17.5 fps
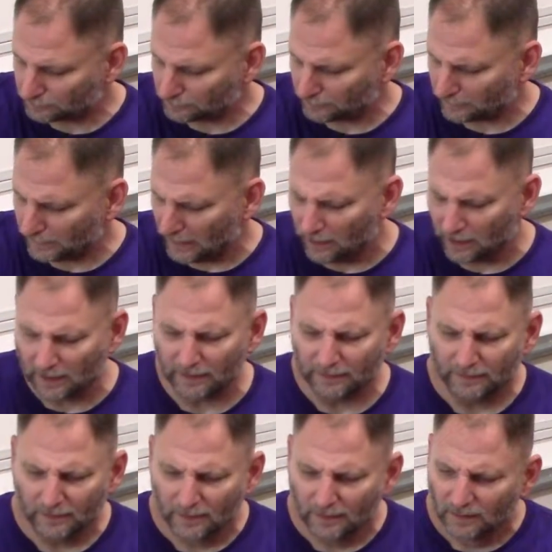All right,
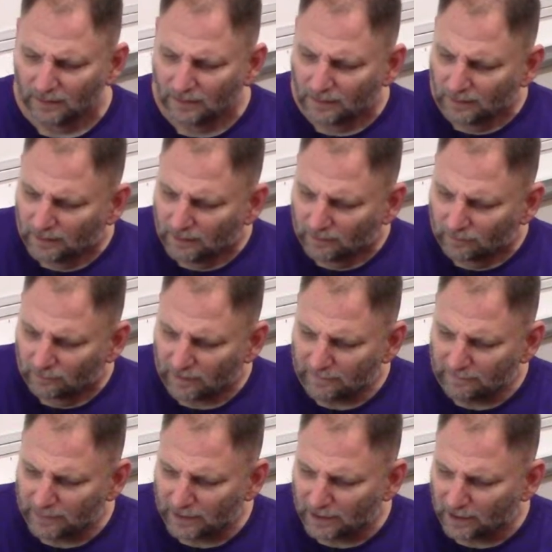
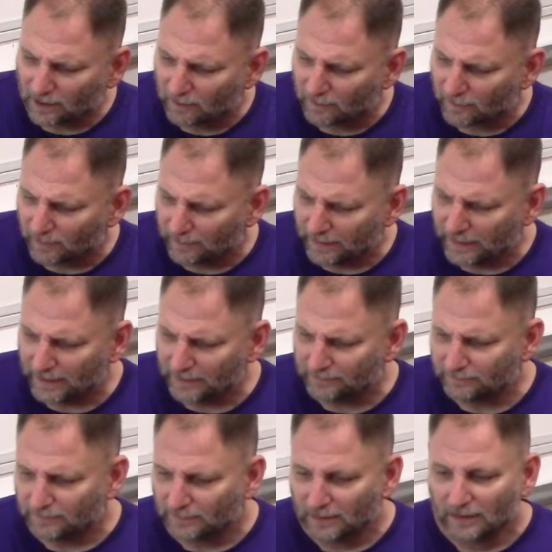we've been over a minute
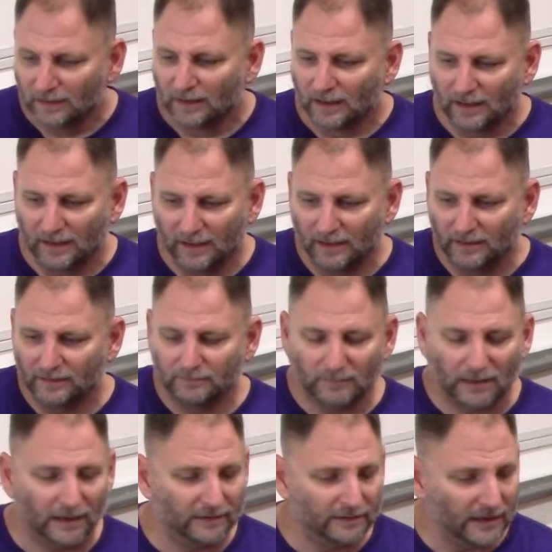and
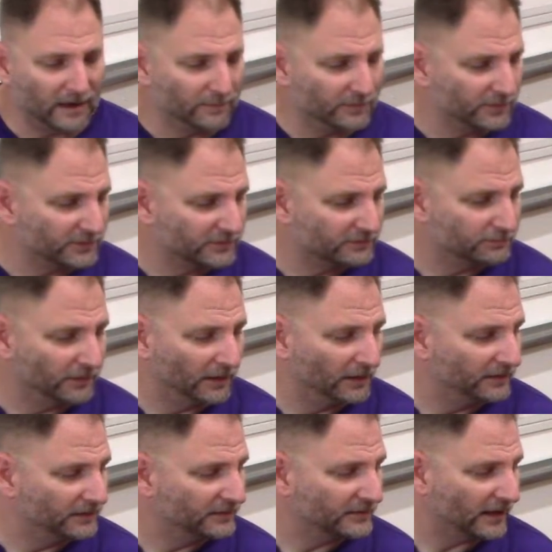my neighbors
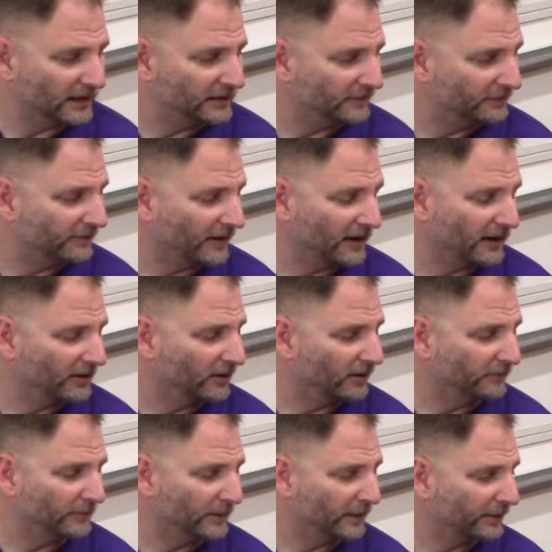decided to fire
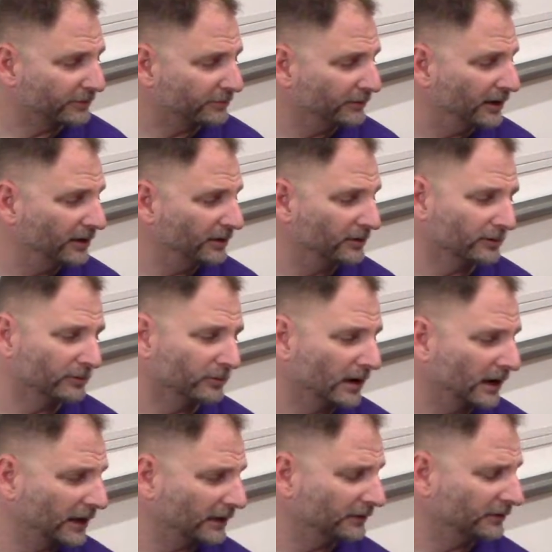off about 300
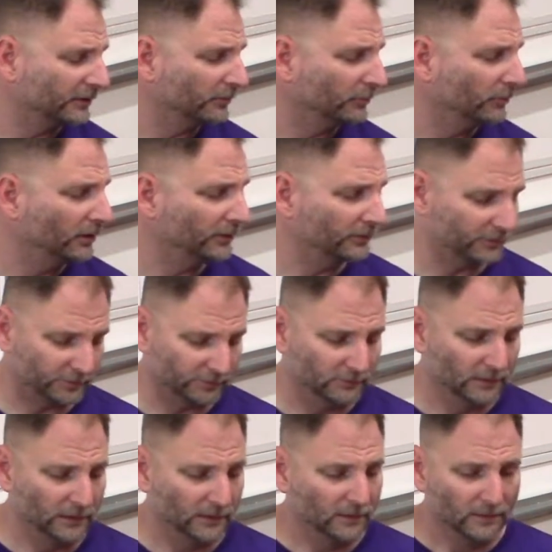rockets at once.
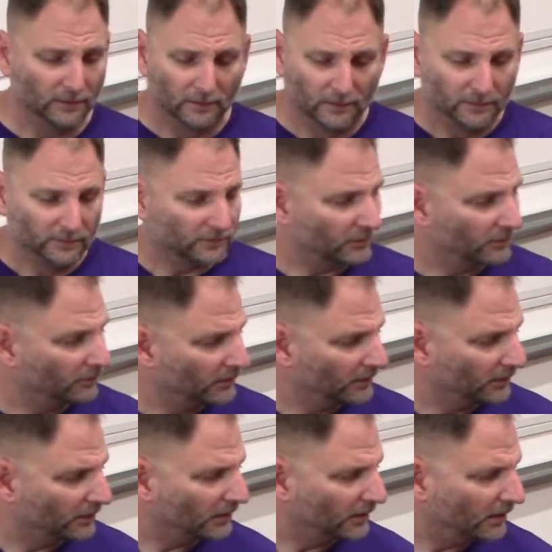
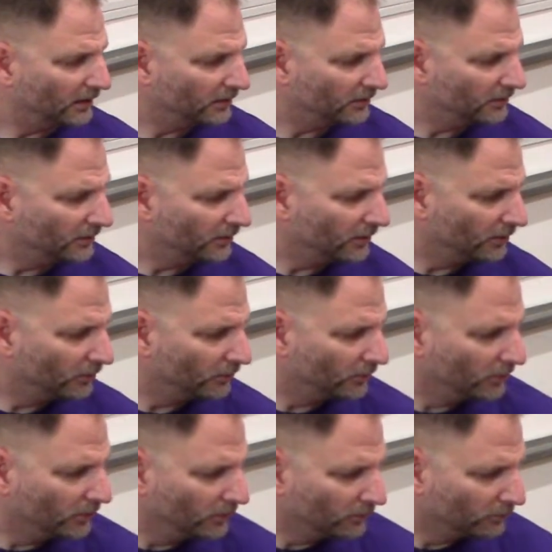So we'll
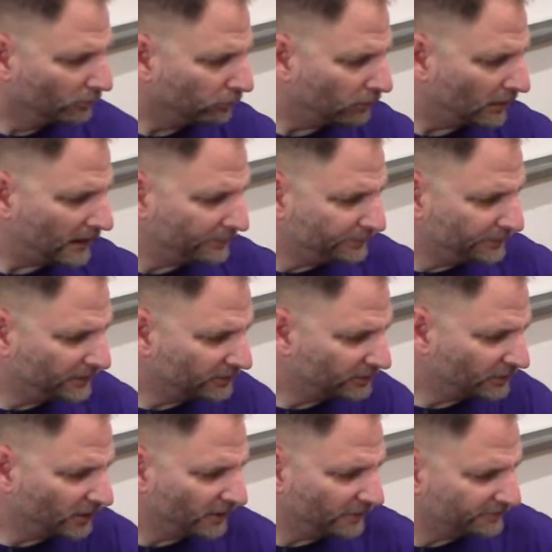wipe this
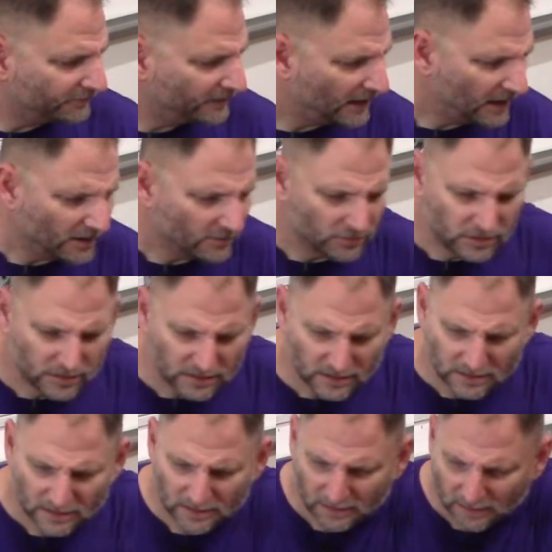off now.
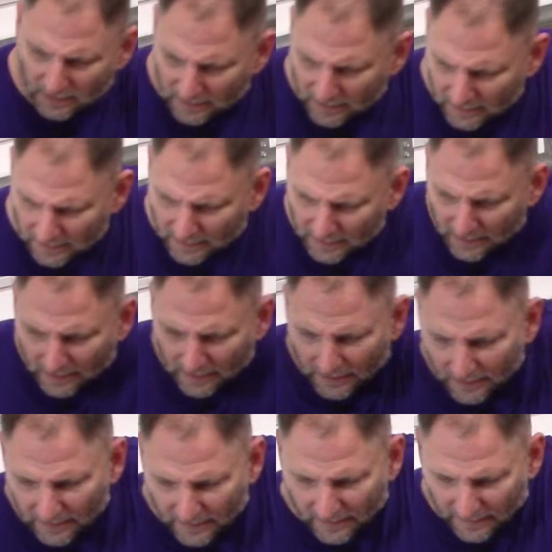
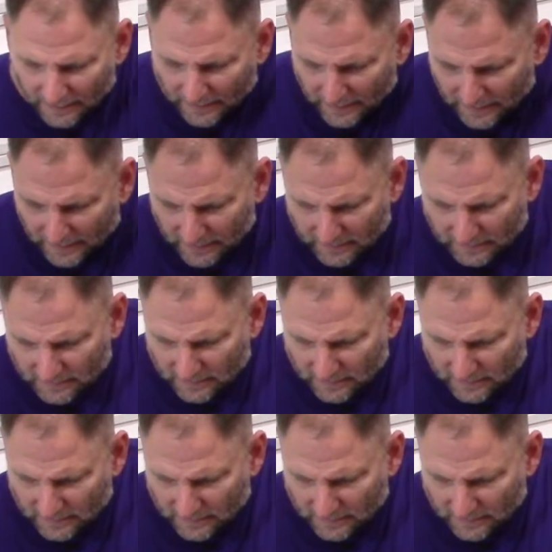And